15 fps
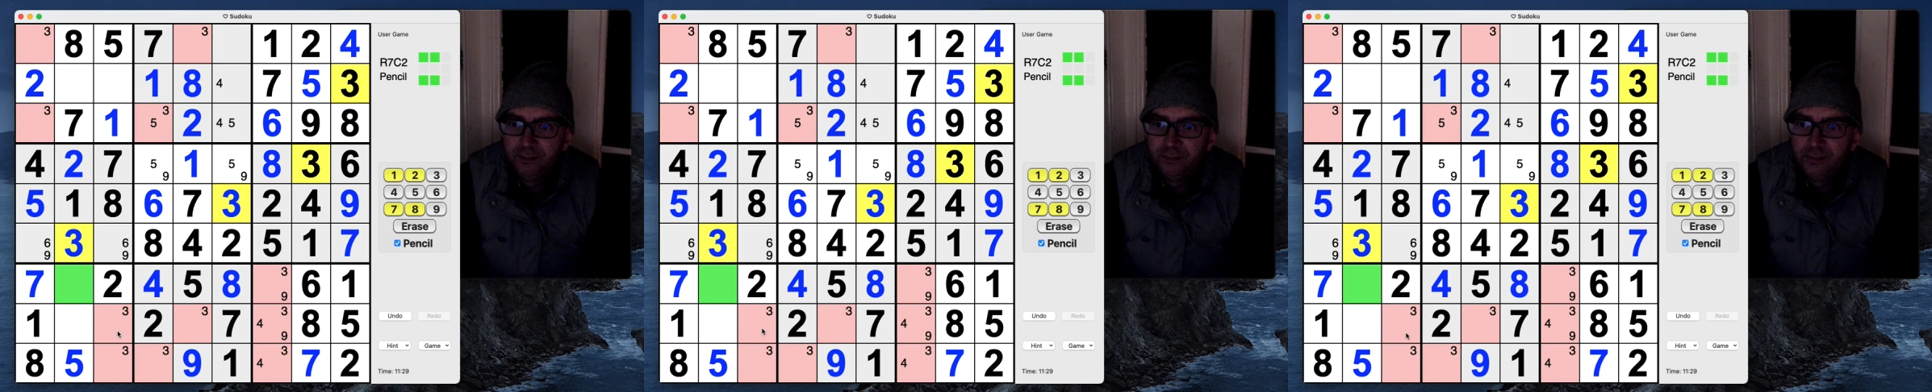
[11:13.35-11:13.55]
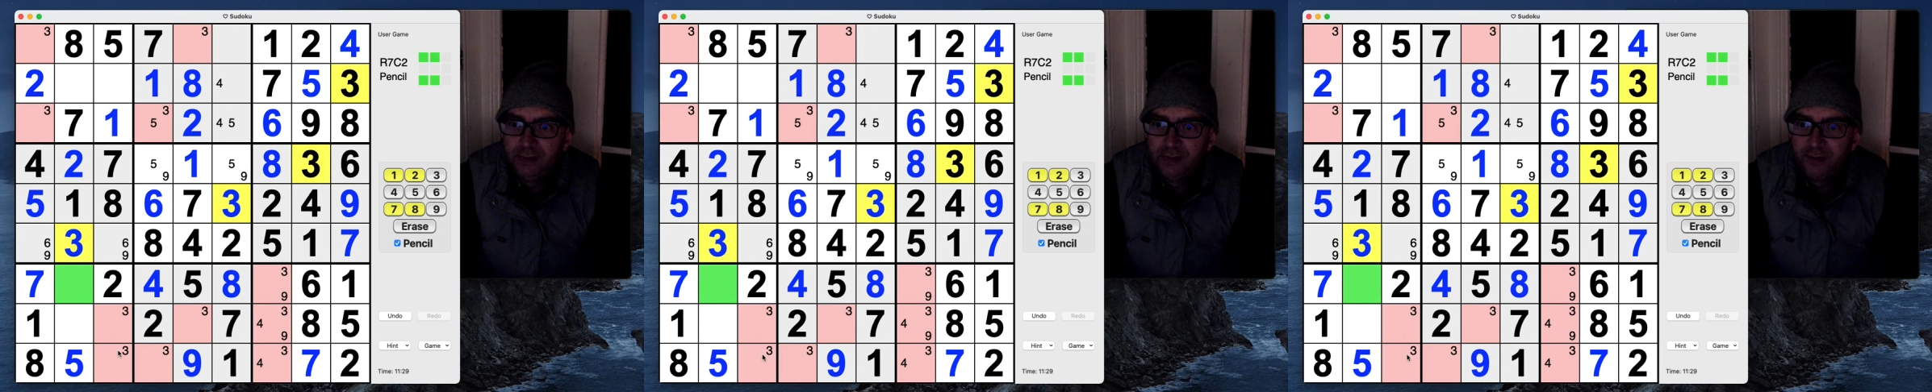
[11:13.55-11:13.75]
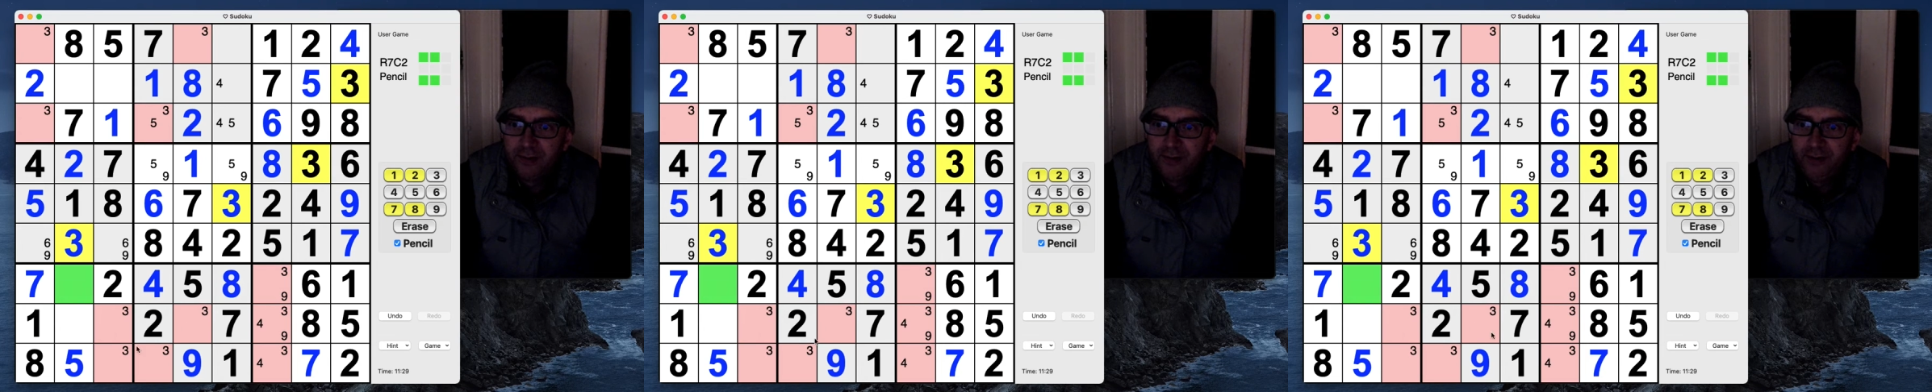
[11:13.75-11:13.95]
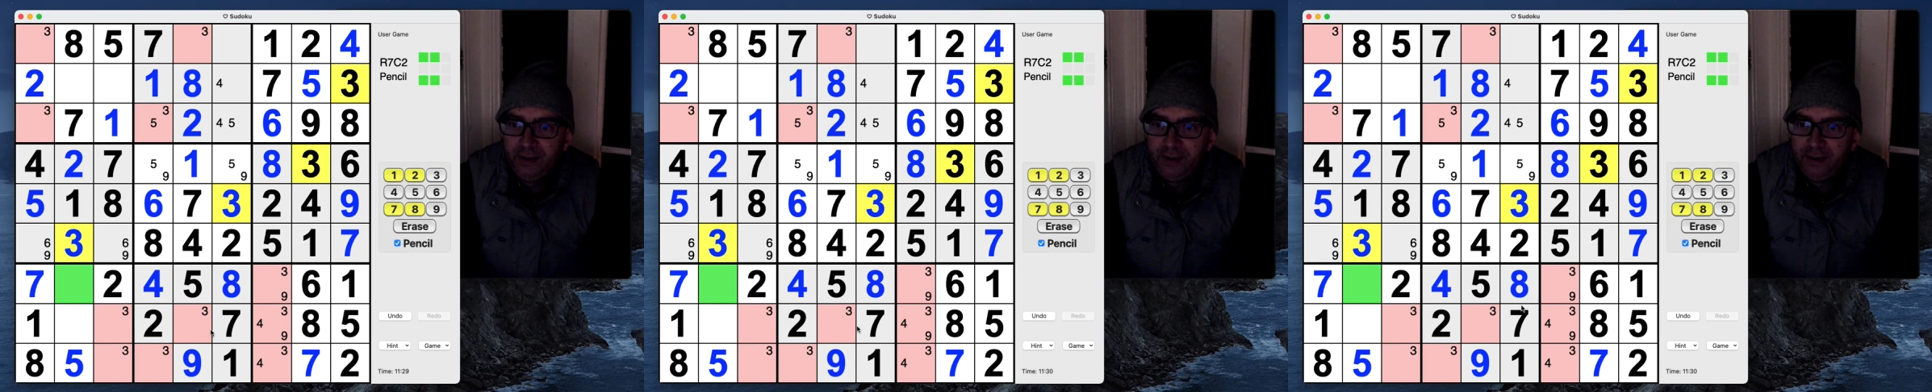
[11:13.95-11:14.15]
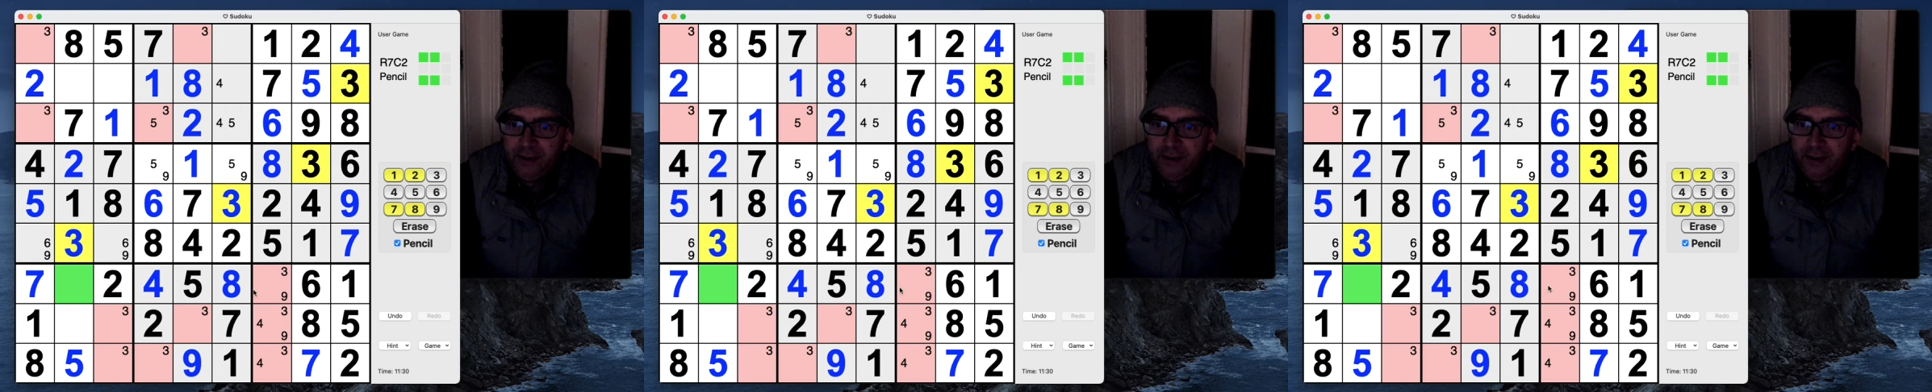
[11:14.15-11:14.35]
It's only
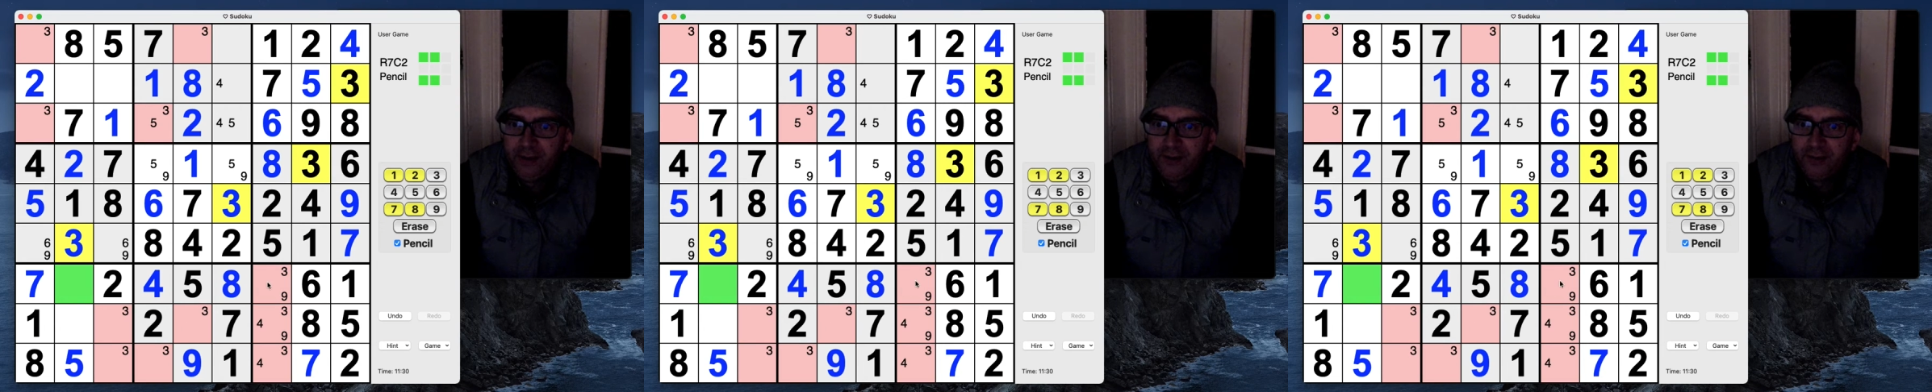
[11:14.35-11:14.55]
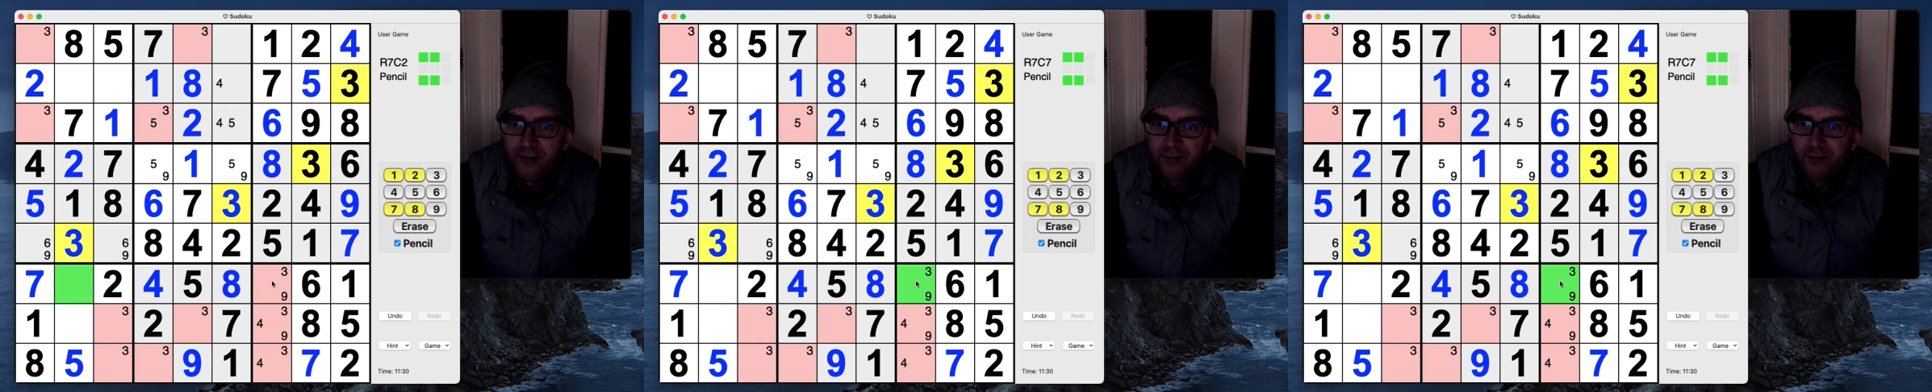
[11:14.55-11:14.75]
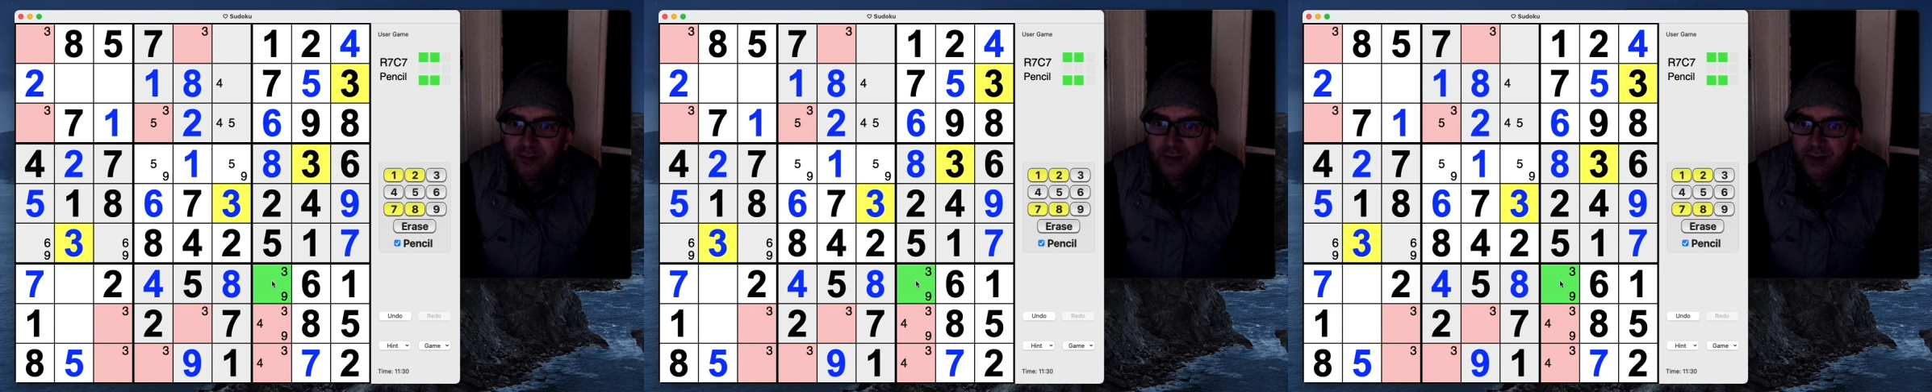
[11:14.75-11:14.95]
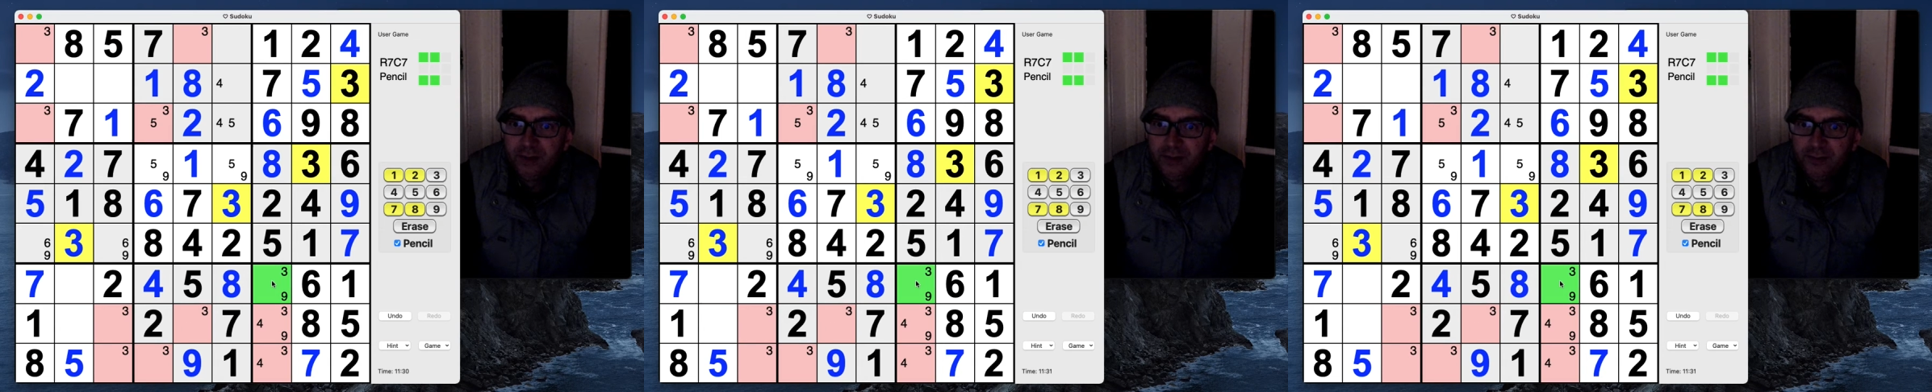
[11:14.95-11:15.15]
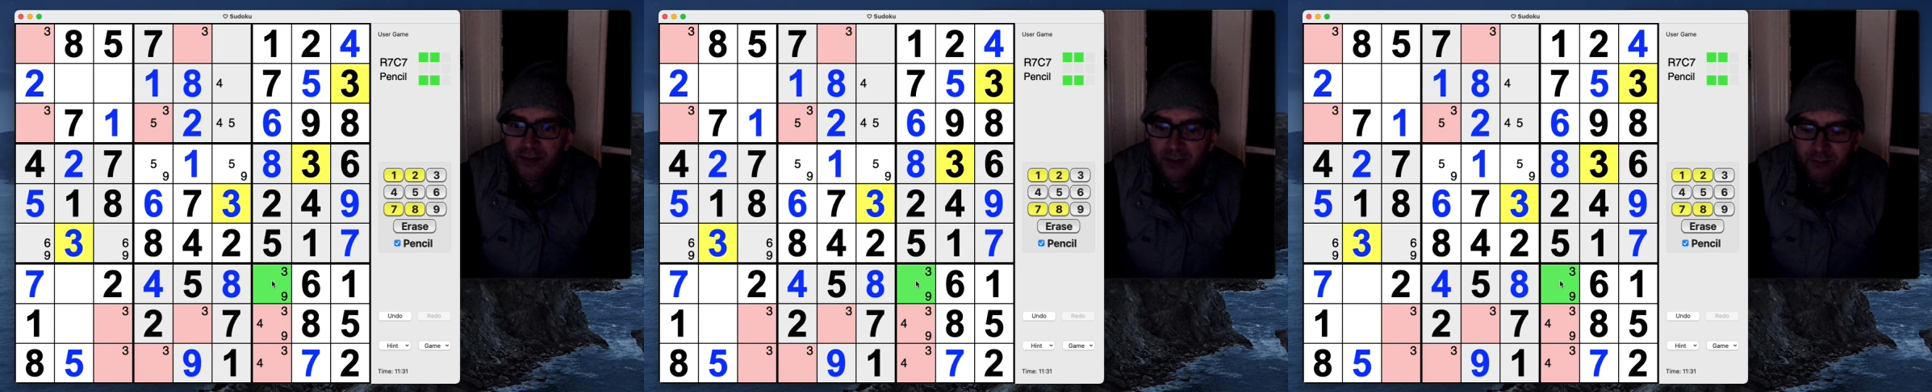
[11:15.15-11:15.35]
in these
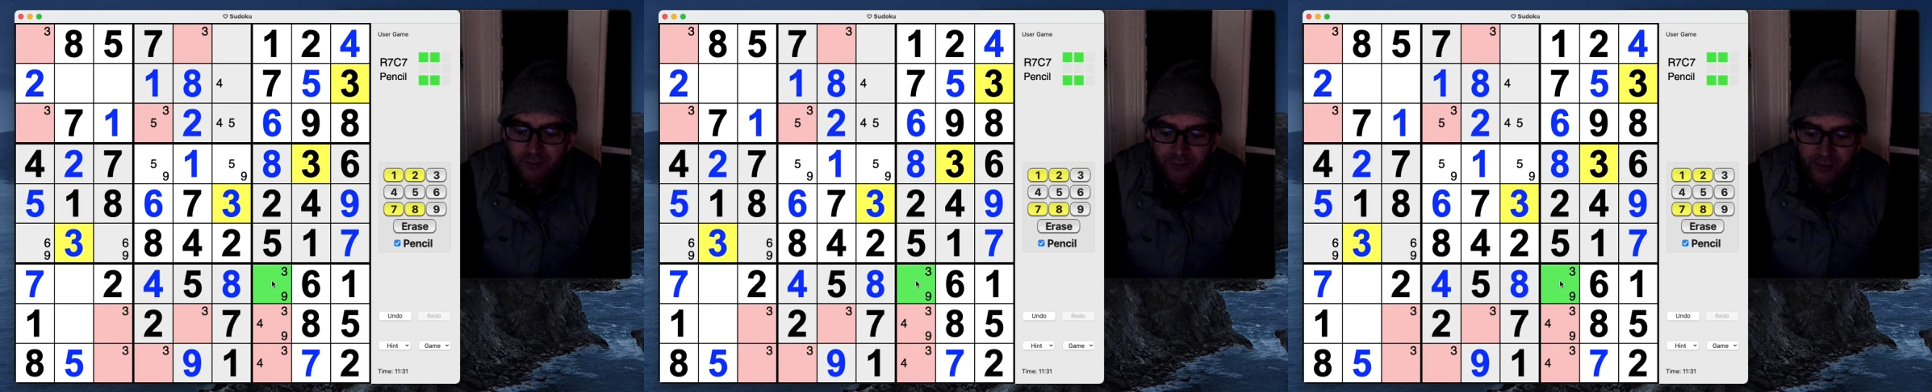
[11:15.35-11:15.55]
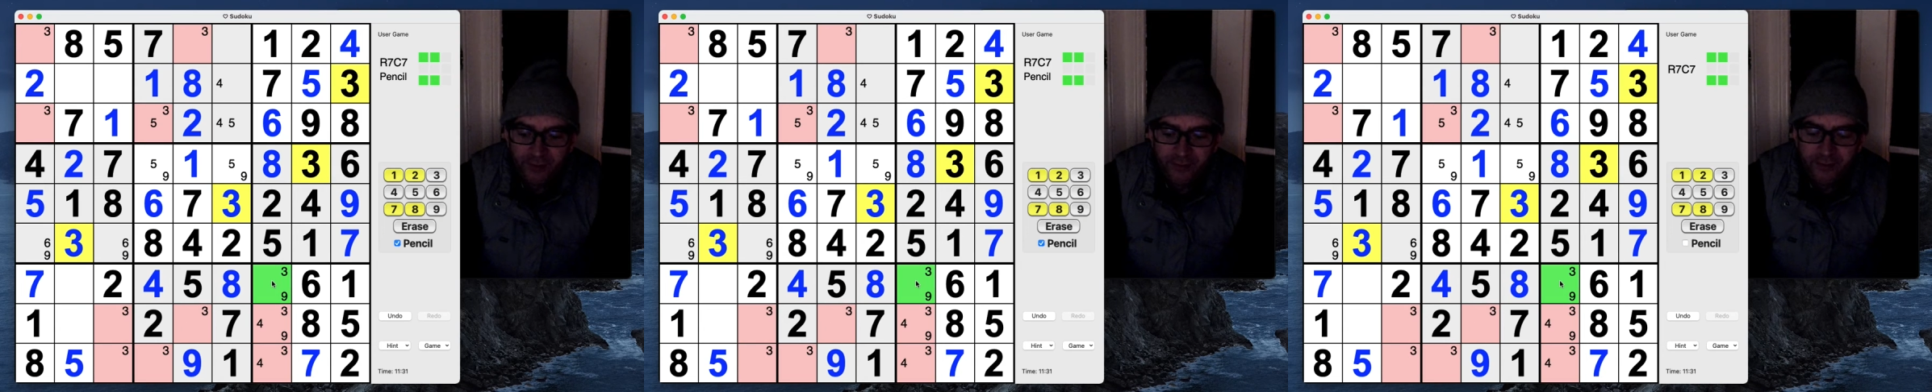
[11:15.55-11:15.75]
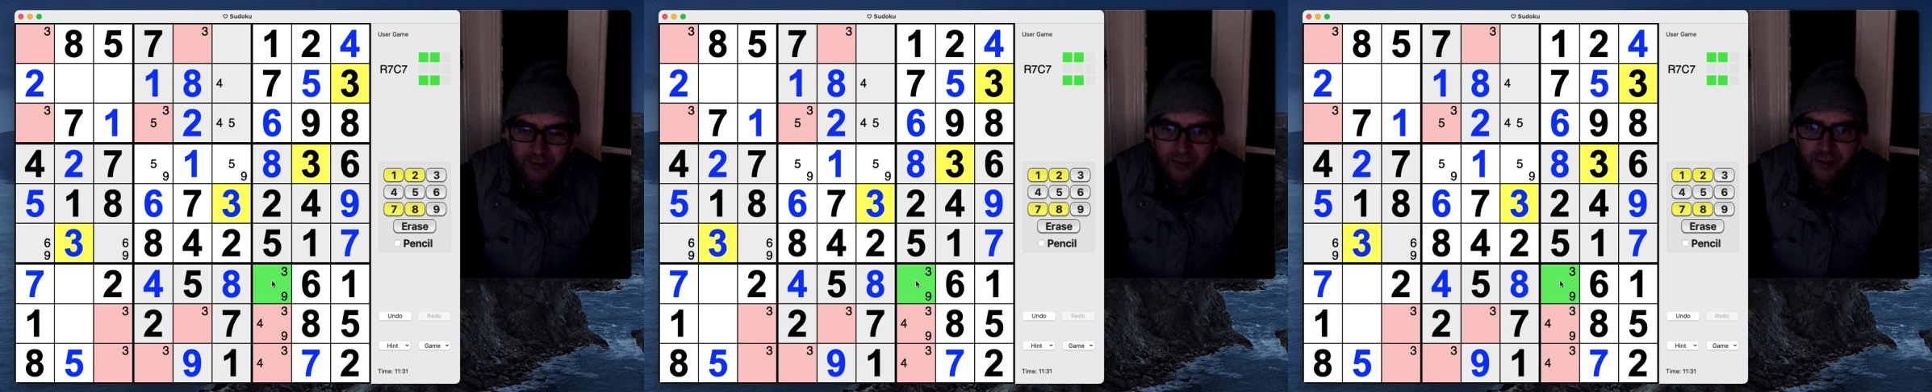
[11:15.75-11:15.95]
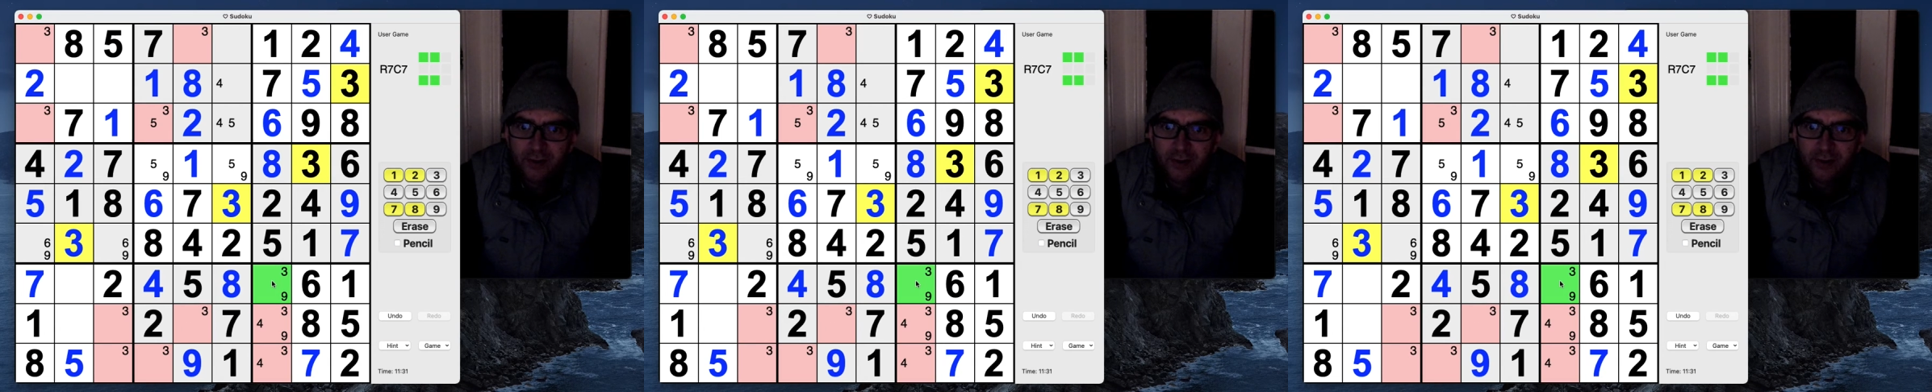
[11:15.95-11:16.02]
lower rows.